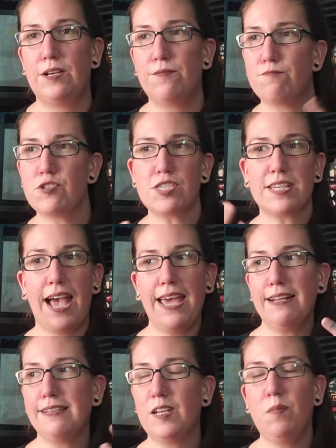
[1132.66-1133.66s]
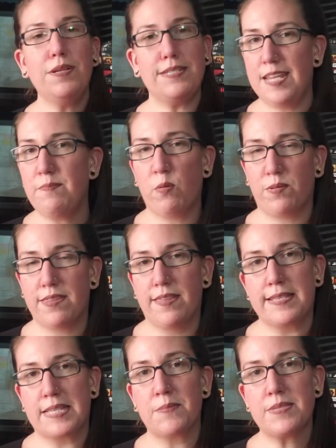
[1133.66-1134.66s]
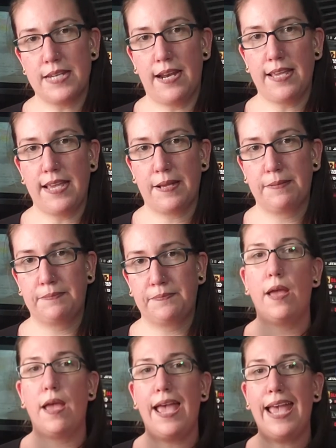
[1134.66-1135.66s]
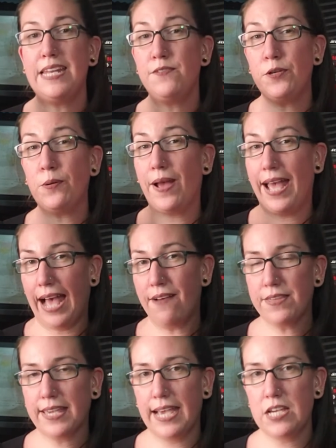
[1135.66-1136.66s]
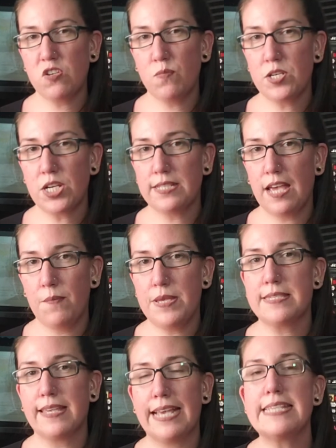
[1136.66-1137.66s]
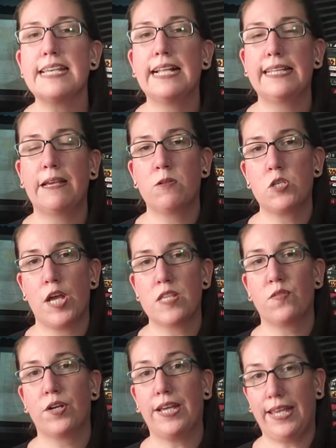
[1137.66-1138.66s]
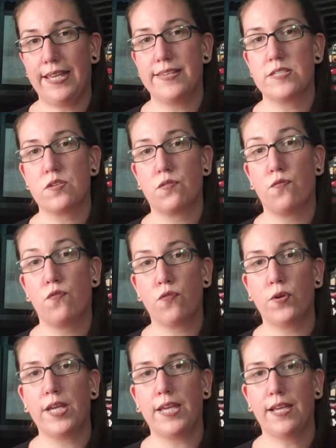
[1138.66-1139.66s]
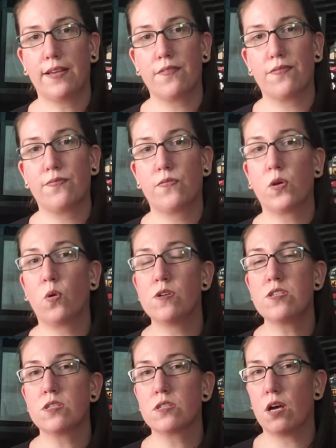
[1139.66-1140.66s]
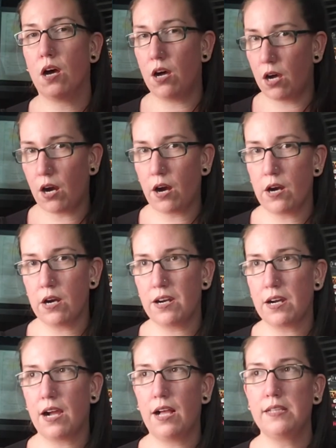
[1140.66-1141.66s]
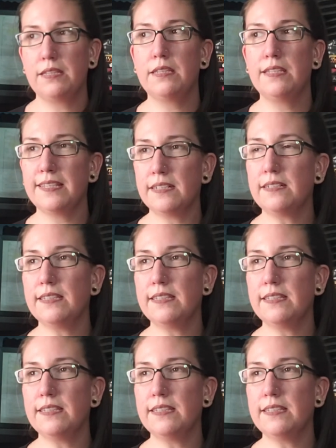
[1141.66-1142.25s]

just gotten a little bit deeper with the things I'm studying. And if you don't have the cash for Michel Thomas, like I said, language transfer is free. The courses are a little